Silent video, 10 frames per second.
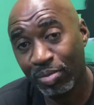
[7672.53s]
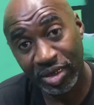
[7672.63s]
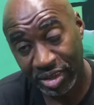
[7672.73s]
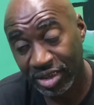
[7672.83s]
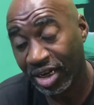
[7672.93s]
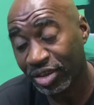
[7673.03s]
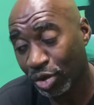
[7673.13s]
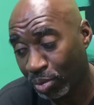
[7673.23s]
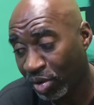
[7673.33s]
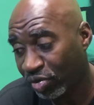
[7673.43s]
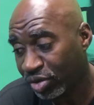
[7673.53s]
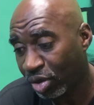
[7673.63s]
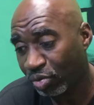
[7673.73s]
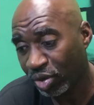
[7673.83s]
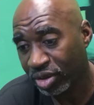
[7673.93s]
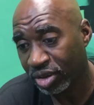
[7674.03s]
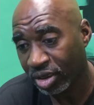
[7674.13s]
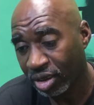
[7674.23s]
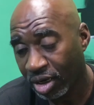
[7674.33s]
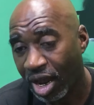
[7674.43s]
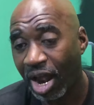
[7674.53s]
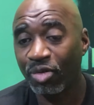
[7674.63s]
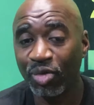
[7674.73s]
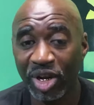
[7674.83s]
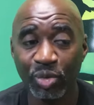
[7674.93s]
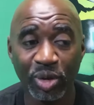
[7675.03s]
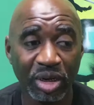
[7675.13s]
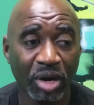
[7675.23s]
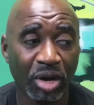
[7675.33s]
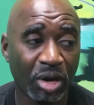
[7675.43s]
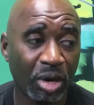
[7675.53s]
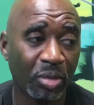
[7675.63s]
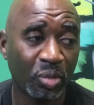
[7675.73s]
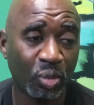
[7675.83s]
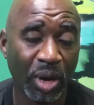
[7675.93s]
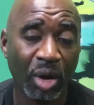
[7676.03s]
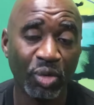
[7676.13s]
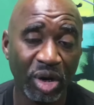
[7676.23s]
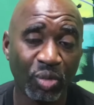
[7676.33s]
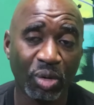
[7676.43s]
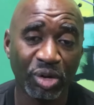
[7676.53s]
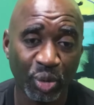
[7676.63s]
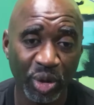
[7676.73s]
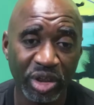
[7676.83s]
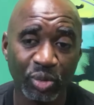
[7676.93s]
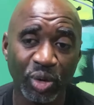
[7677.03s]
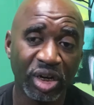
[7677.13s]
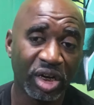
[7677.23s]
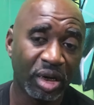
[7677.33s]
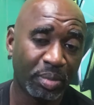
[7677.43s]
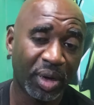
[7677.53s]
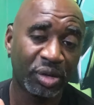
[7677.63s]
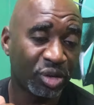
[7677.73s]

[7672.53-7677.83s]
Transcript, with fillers: That bitch is sexy to me for some reason, nigga. I really would, uh, I really want a threesome with her and